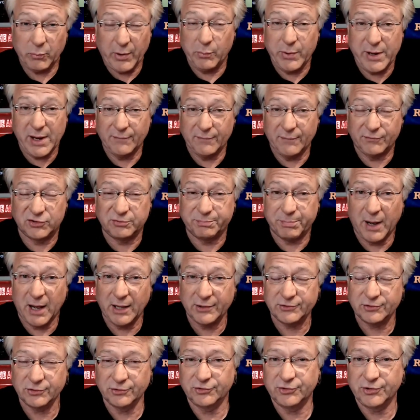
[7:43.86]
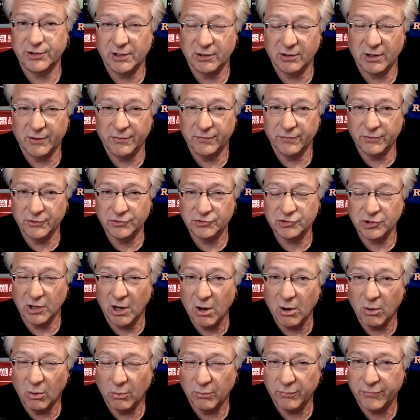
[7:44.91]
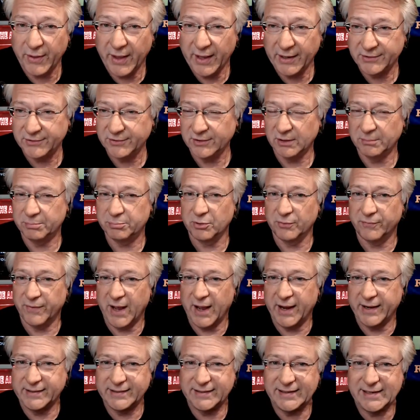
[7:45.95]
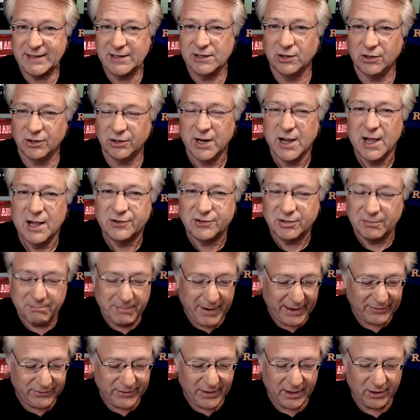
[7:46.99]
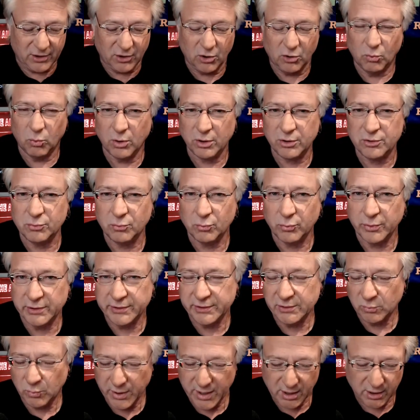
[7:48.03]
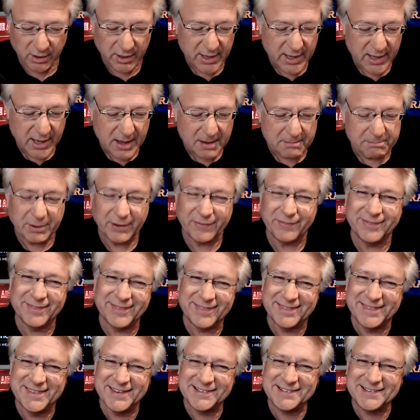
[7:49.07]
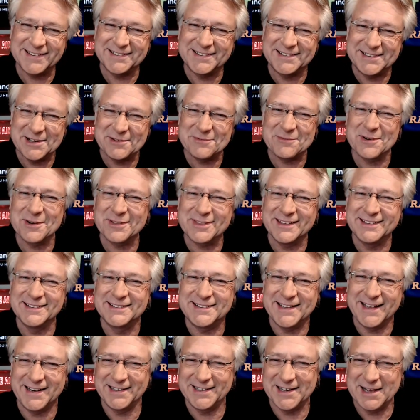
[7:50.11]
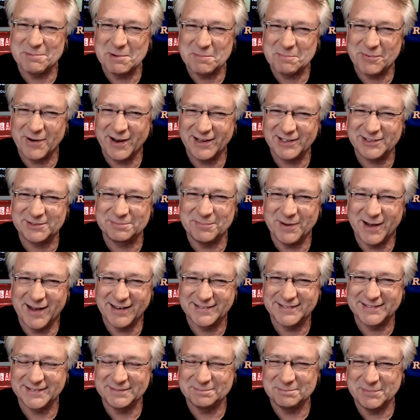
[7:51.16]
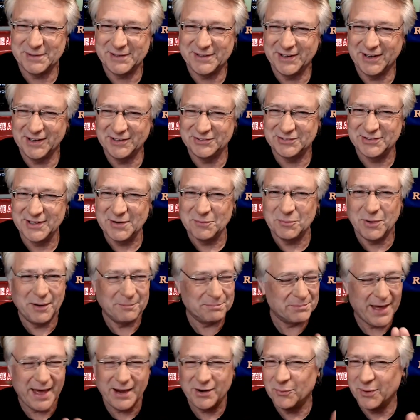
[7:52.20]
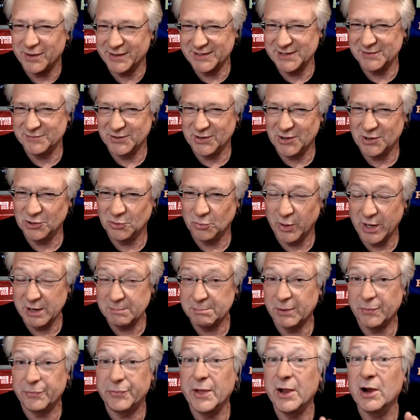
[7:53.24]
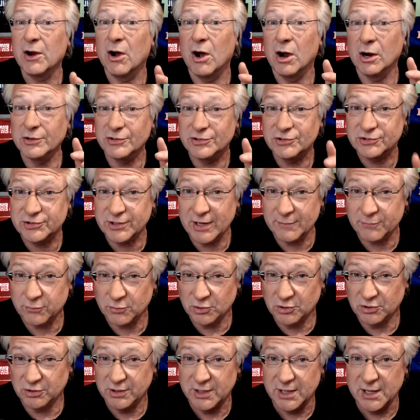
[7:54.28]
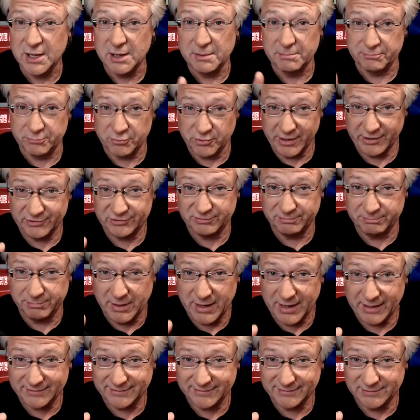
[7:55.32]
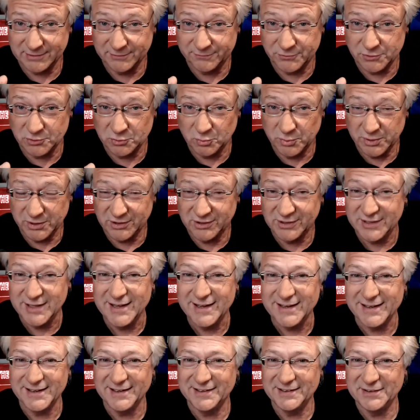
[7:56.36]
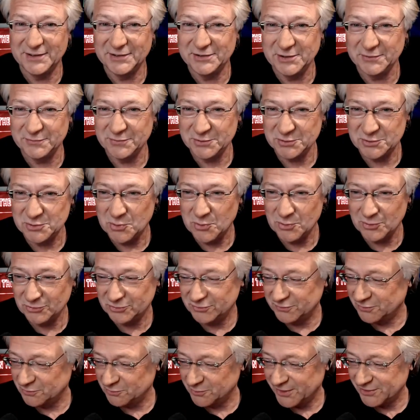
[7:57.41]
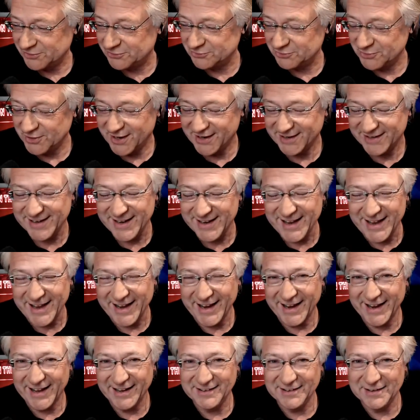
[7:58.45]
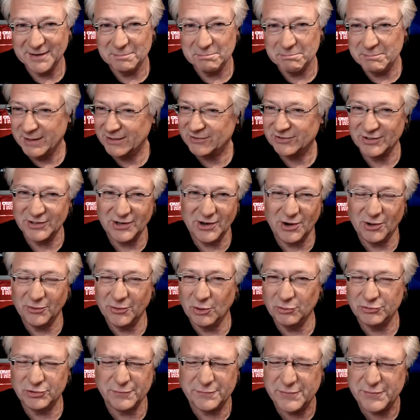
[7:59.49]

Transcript: We have sponsors here on the show that provide gear to make that all work really well. But this is different than setting up a press box because, well, I don't want to give it all away, but there are several press boxes, if you will, in the different corners of the racetrack, and mixing all those.